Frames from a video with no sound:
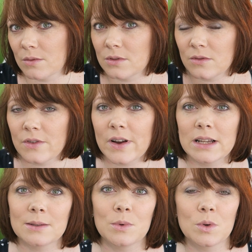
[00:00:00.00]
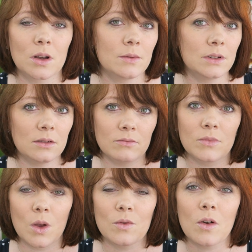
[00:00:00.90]
go and revise more, go
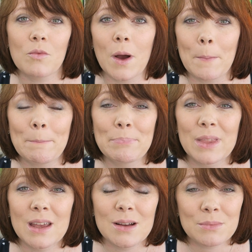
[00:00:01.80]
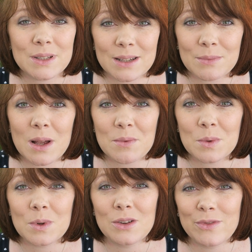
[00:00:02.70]
and go for a run. But
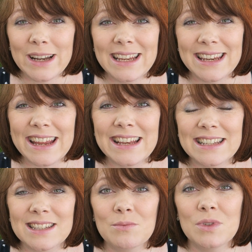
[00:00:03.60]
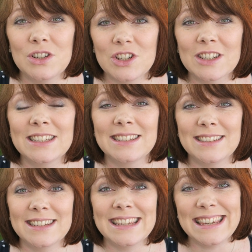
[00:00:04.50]
sometimes what you really need is someone
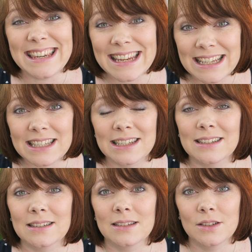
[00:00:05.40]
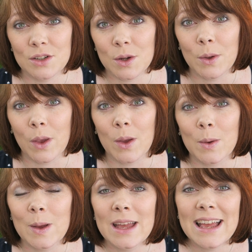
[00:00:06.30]
just to listen to
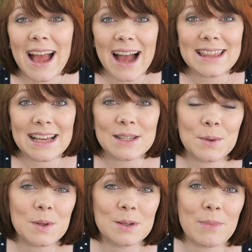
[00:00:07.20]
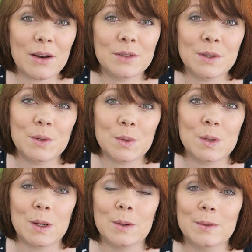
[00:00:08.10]
you. And that's what the Samaritans will
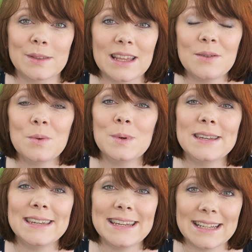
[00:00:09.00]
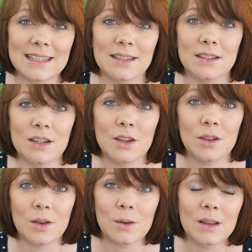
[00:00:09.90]
do. They will listen to
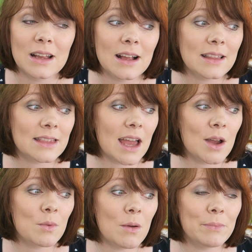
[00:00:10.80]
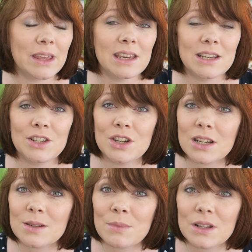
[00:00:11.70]
you. There won't be any
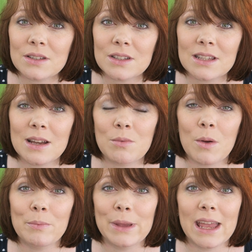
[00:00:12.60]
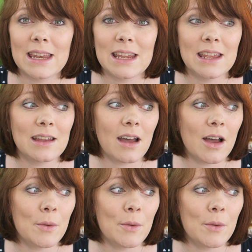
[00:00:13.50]
judgments, there won't be any